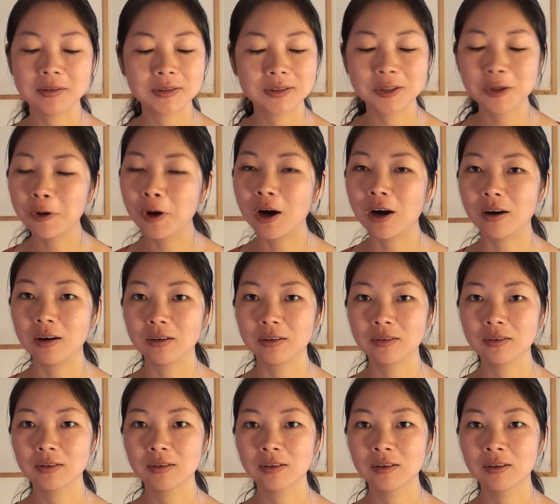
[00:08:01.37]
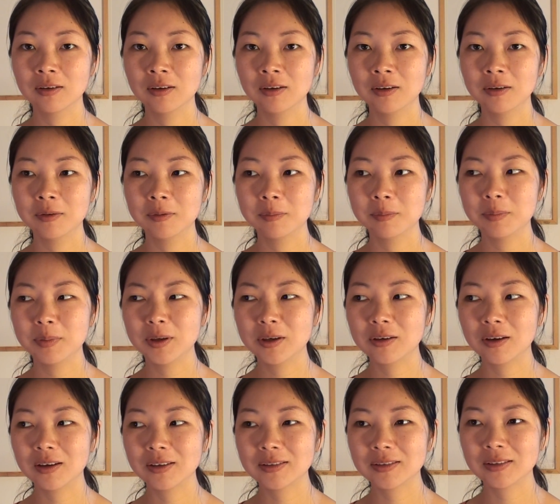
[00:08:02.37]
So hard.
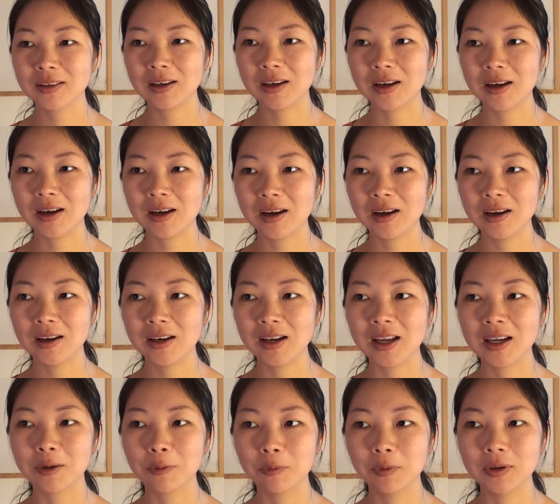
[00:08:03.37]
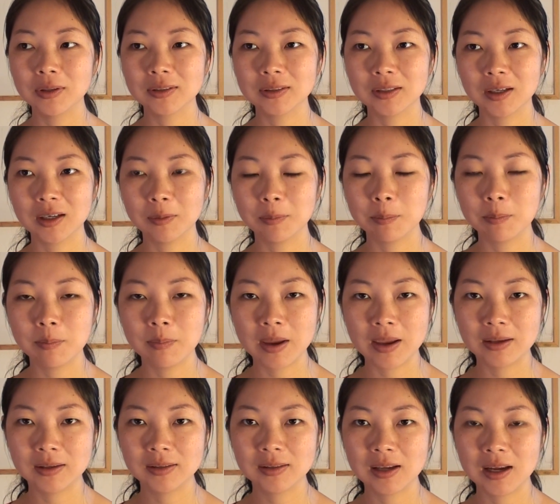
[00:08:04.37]
Because like what the
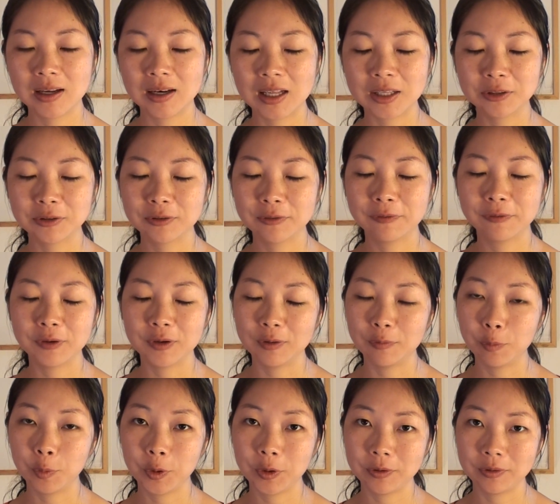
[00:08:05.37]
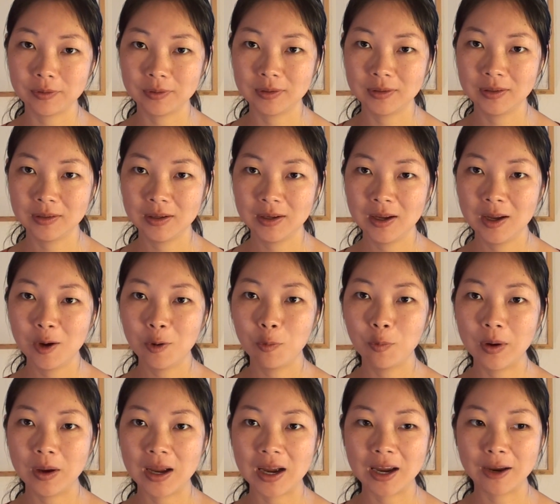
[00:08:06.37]
man said, I just feel weird
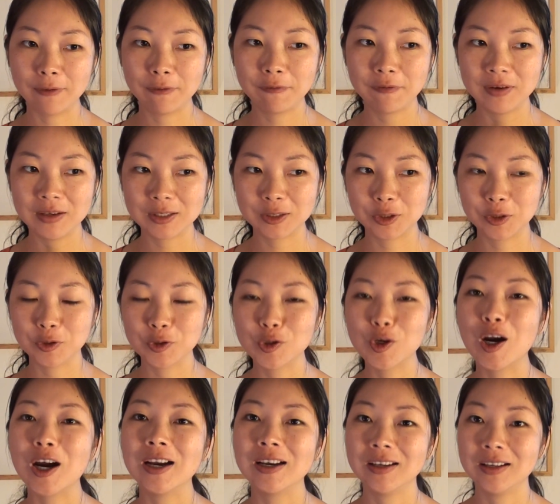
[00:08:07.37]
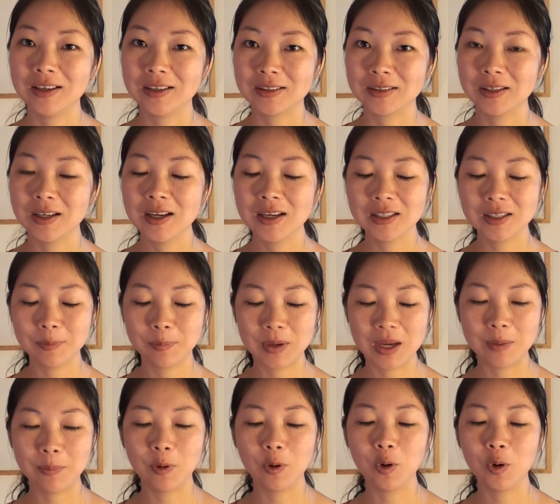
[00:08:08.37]
when I face to Chinese, the
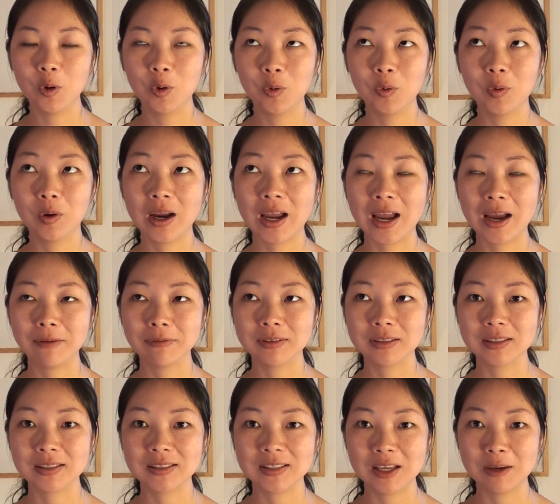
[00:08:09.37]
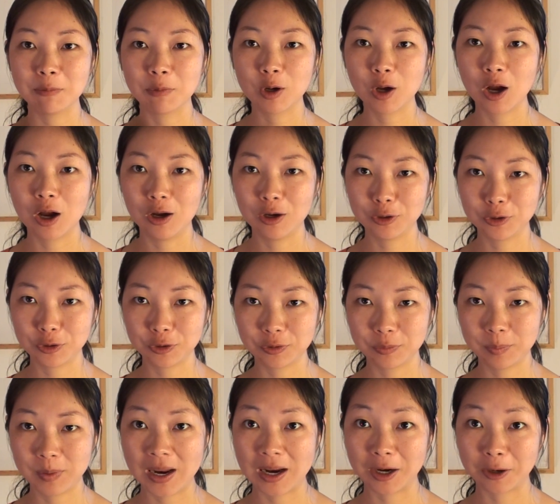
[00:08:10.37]
people who have the same culture
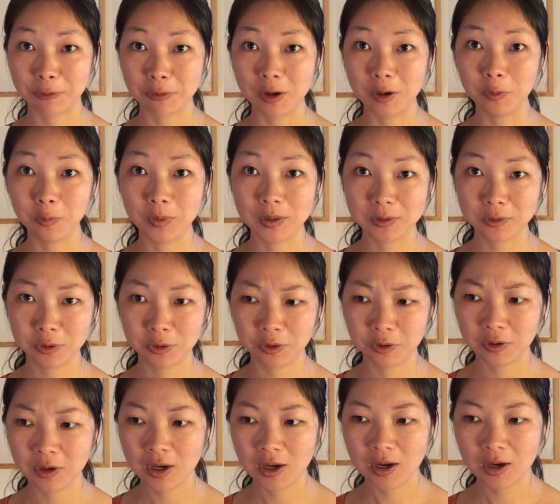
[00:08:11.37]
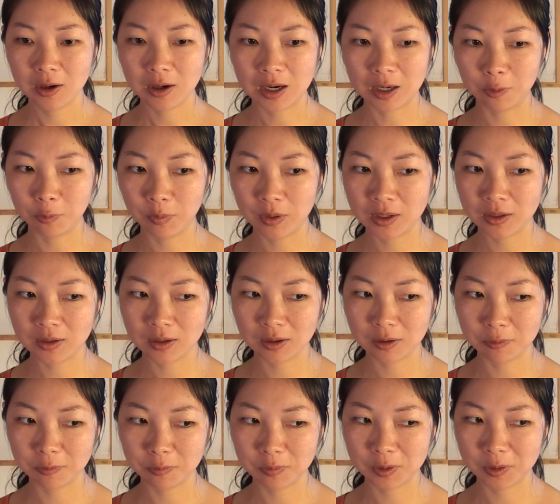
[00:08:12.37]
background with you, and we
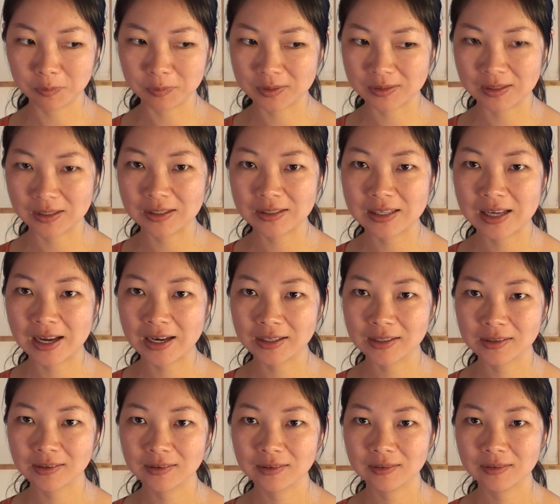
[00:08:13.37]
know we don't say that.